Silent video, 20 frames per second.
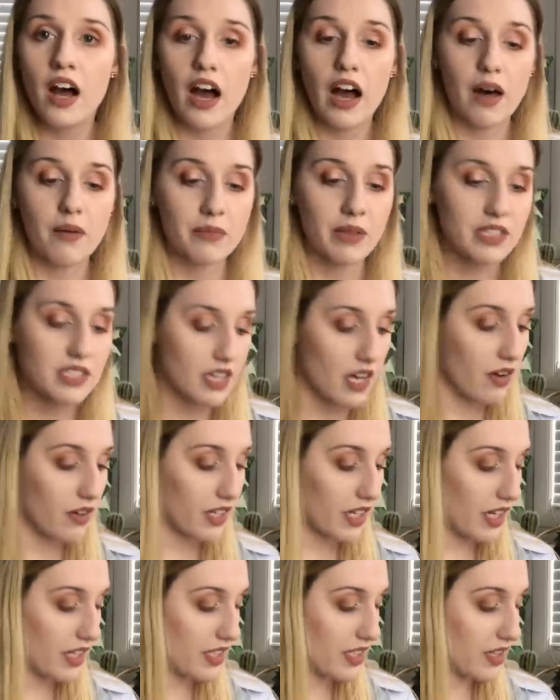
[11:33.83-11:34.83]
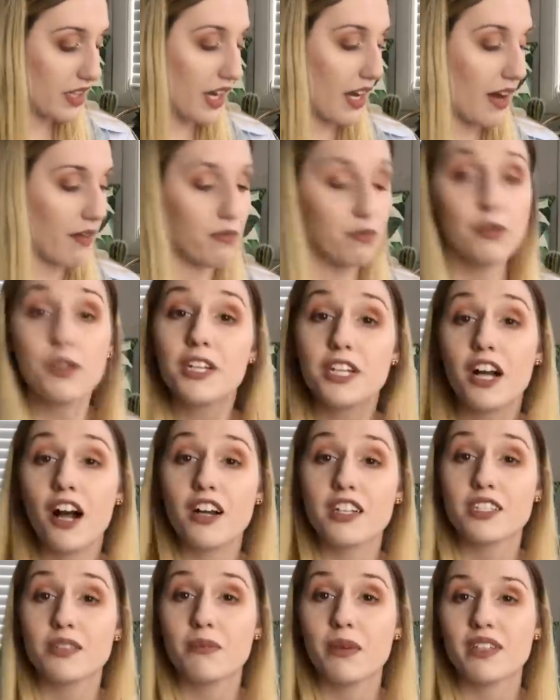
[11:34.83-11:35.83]
That's how it kind of, they have really
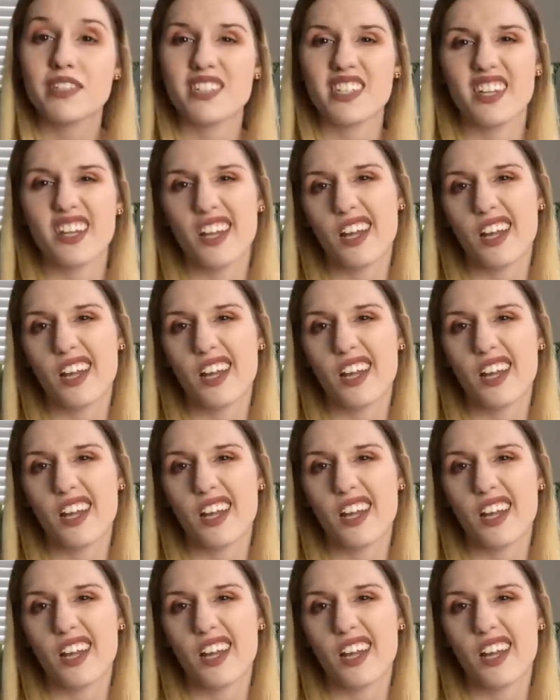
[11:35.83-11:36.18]
awesome months and